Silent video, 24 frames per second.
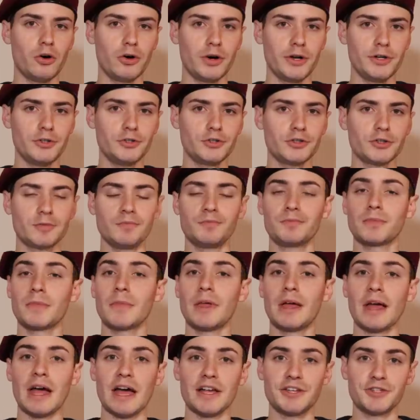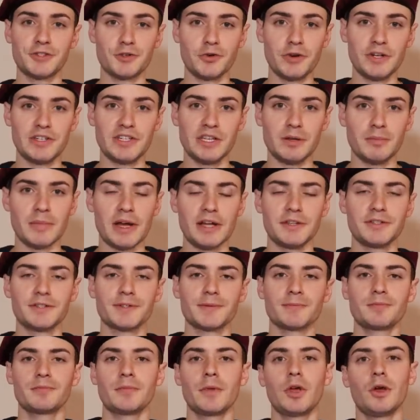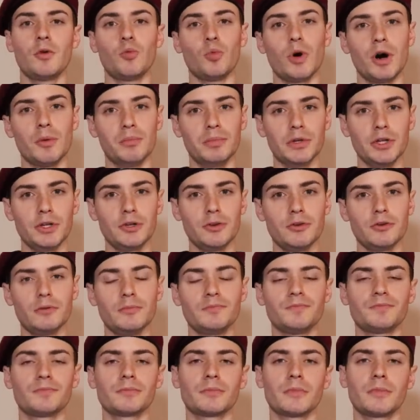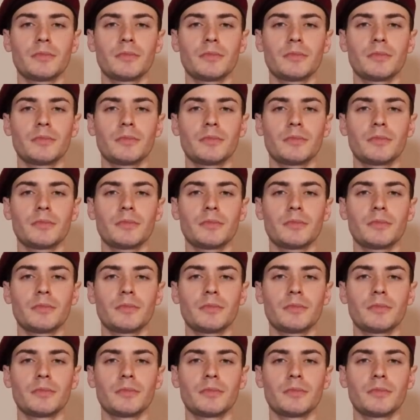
Orange has three teammates, while blue